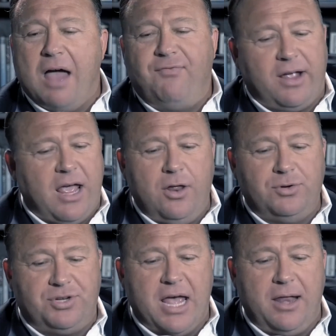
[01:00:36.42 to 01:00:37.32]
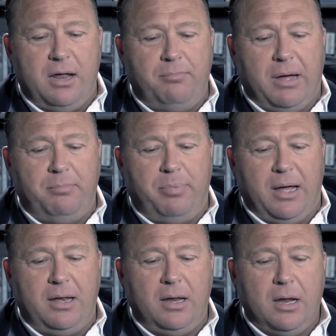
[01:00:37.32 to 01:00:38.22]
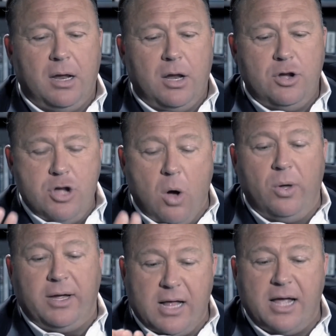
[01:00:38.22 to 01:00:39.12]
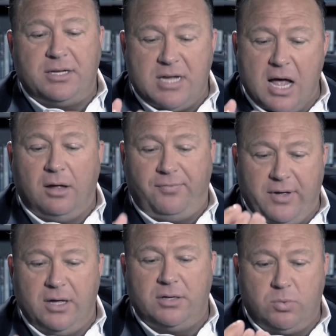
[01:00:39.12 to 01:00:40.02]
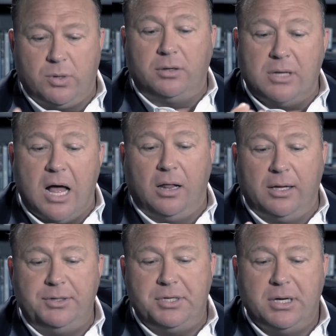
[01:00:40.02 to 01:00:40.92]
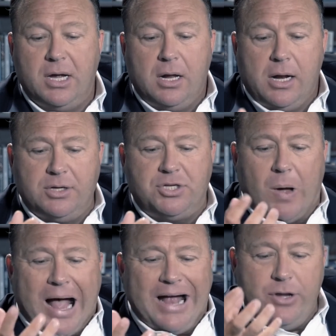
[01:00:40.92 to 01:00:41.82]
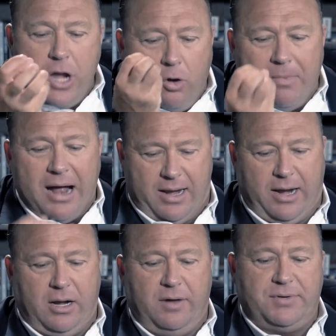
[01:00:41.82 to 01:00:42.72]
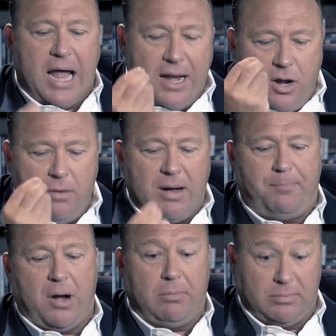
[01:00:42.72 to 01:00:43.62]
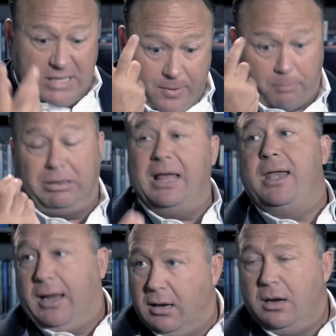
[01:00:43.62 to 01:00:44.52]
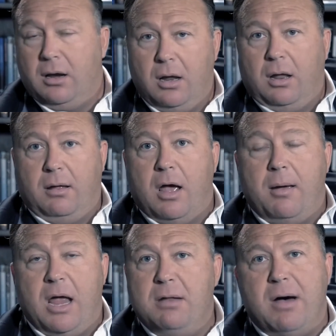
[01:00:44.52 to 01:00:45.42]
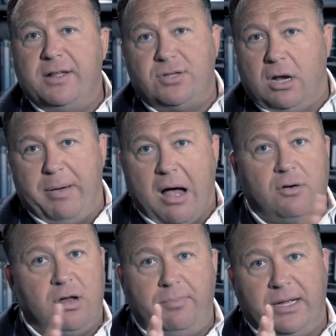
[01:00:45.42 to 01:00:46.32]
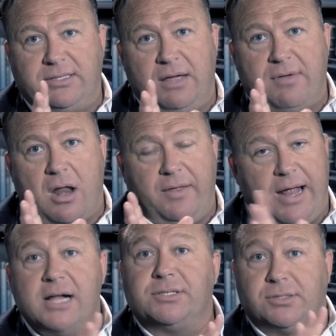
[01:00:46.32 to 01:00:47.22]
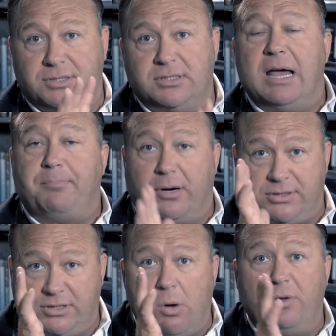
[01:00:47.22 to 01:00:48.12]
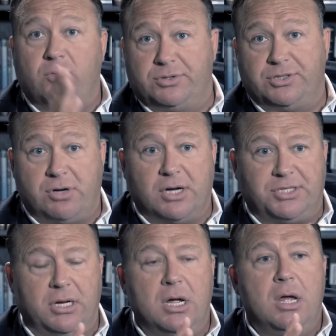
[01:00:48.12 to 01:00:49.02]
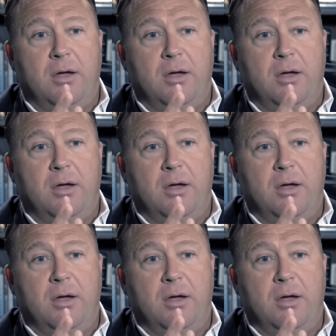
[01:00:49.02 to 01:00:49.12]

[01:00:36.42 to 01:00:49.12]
I forget who said it, but knowing thyself is real knowledge. And so I know my negatives, I know my problems, and there are plenty. Anybody that's on a power trip thinks they've got all the answers, that person's going towards destruction.